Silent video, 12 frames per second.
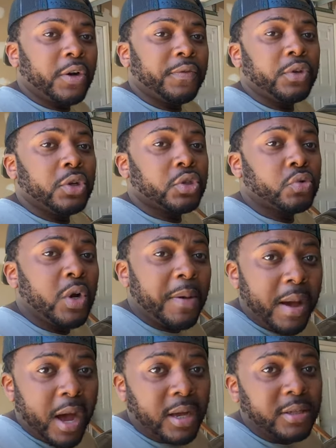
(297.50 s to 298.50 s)
of your sway
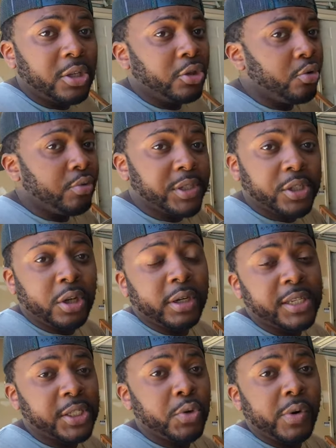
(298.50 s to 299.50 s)
bar, the
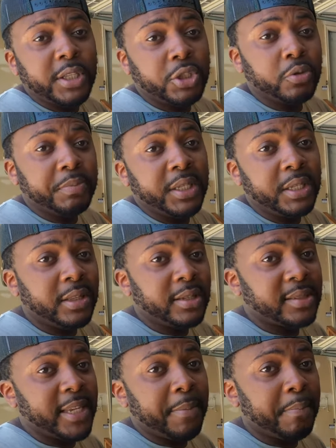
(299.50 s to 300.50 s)
result is going to be the
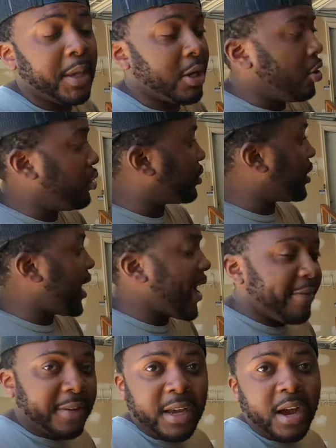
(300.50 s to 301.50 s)
same, because
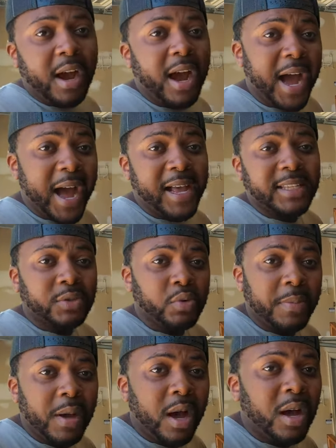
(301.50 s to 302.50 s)
every car has
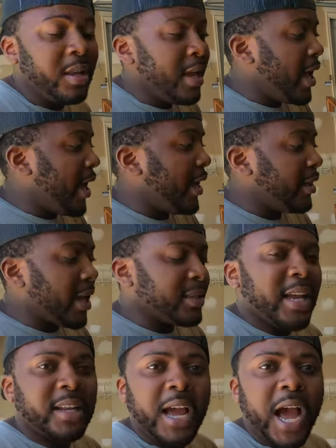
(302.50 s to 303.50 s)
sway bar, and
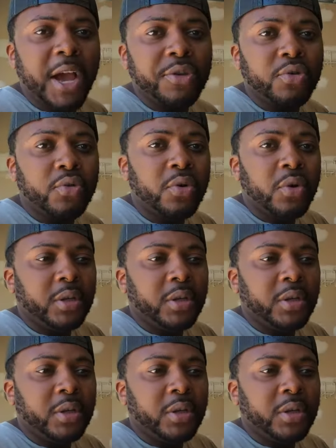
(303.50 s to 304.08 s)
that's kind of how you